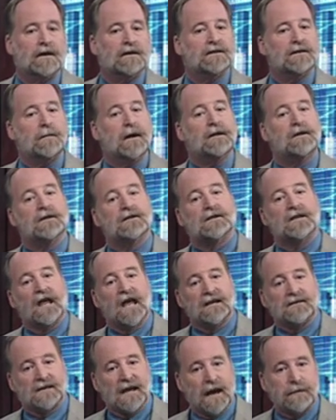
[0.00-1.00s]
To make this
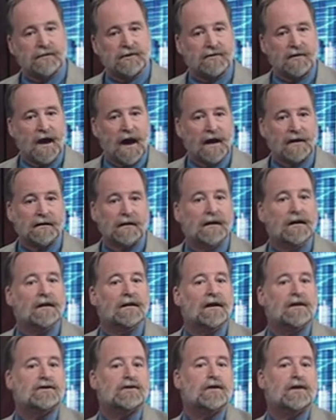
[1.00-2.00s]
less abstract,
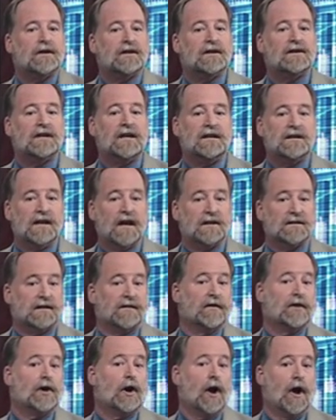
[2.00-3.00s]
let's look at the details
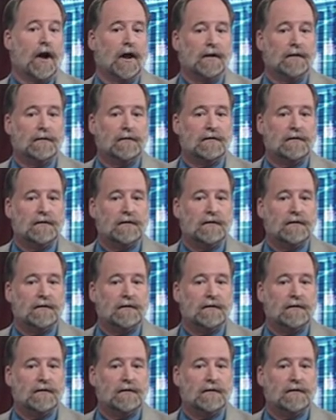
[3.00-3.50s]
of a call.